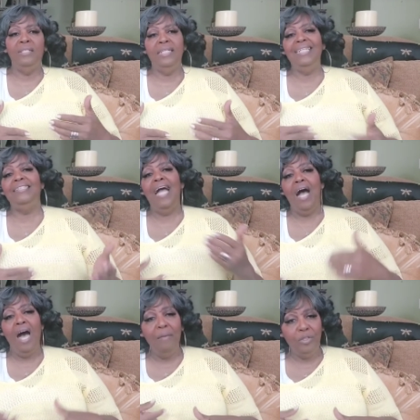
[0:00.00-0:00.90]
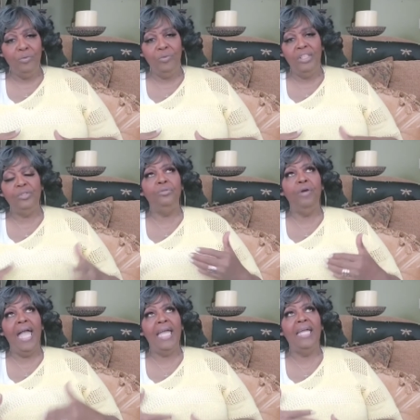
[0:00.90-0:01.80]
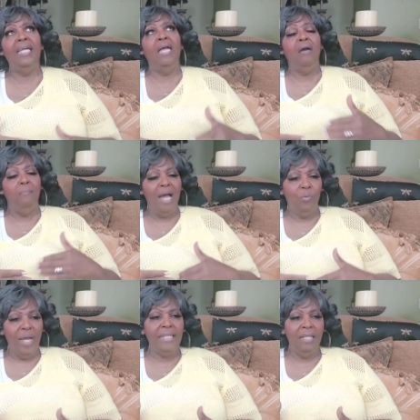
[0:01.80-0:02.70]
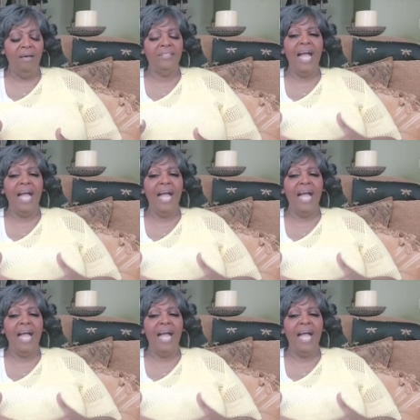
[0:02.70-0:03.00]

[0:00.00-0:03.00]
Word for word: of the things that I'm doing to aid my weight loss.